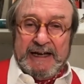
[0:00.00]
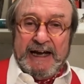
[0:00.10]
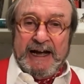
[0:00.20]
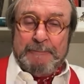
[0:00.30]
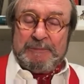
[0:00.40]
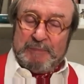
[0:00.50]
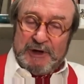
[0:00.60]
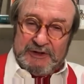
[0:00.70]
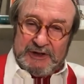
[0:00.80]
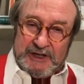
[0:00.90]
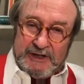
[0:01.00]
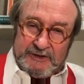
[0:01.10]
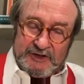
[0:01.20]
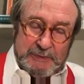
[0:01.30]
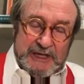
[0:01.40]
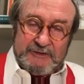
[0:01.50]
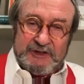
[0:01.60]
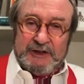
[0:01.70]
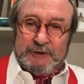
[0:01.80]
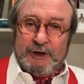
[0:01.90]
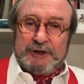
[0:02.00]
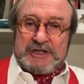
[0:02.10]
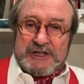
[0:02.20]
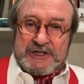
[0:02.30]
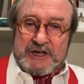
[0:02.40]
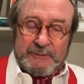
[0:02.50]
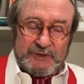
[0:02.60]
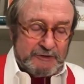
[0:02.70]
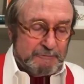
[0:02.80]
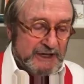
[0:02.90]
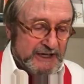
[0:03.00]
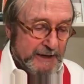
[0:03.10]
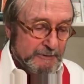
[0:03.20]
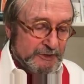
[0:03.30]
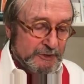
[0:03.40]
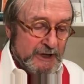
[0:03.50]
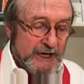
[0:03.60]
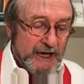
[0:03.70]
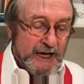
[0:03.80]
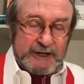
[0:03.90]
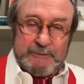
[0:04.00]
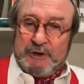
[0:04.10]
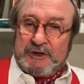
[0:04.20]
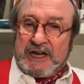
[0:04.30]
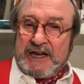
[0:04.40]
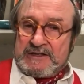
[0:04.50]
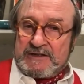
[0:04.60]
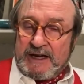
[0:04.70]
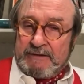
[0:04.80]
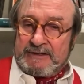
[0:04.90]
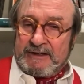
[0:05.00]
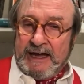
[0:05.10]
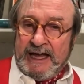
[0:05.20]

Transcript: Uh, but the speed of technology in terms of being able to uh, communicate and get uh,